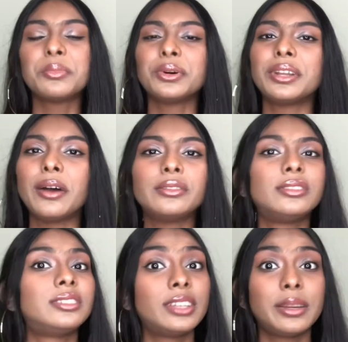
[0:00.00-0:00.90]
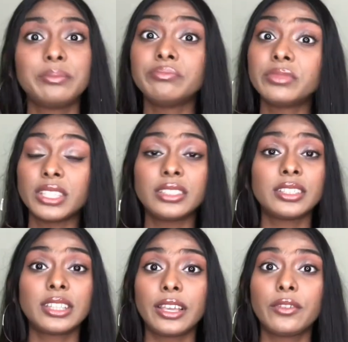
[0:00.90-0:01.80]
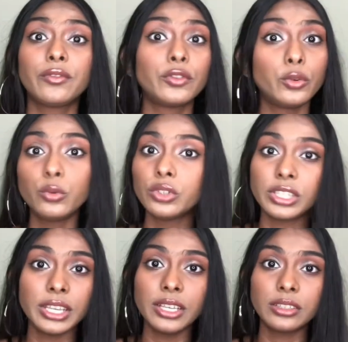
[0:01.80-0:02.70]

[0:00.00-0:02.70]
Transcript: but I'd say since it's like fruity,